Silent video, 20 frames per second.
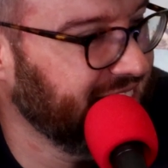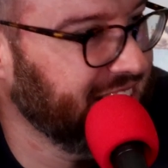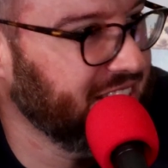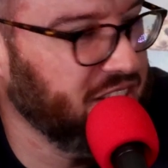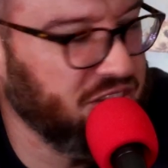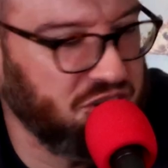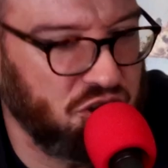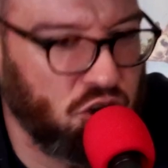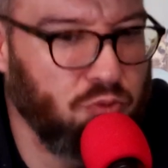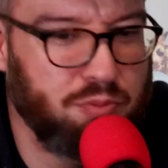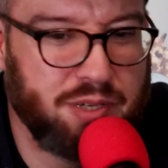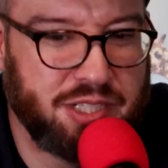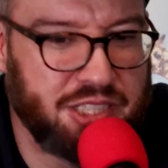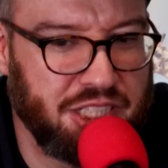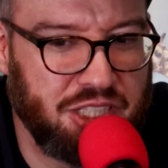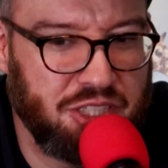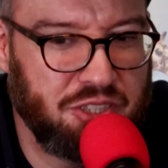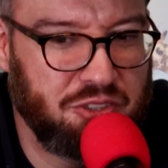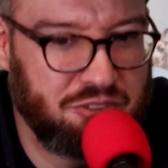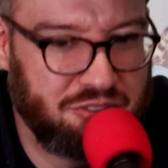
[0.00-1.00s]
It's
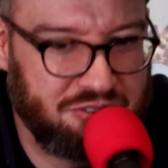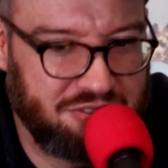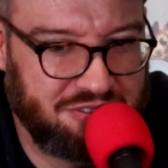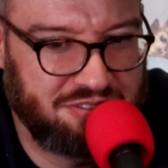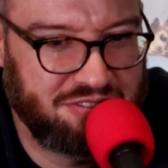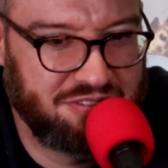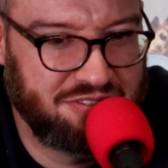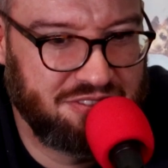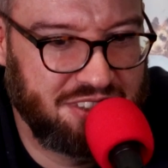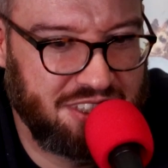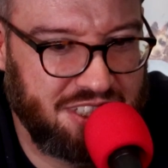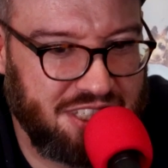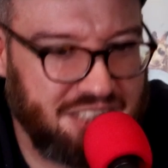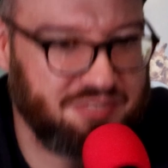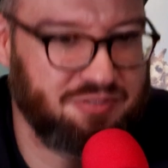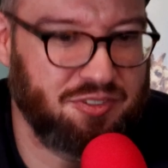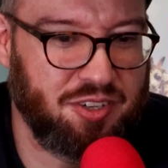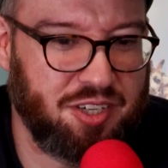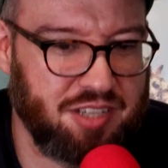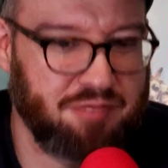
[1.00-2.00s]
Etobicoke.
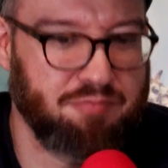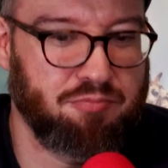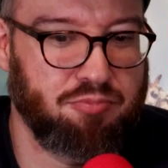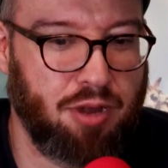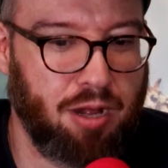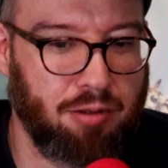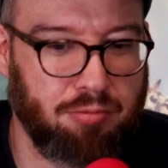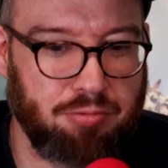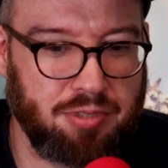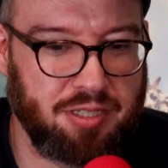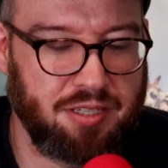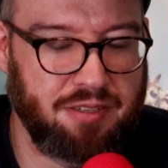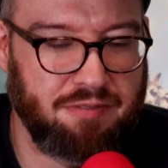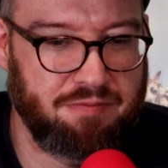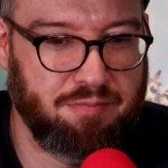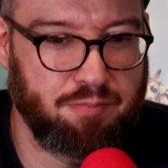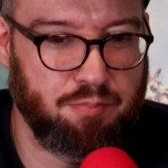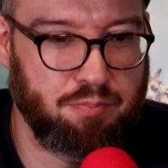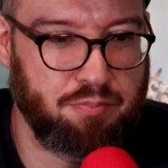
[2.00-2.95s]
He's probably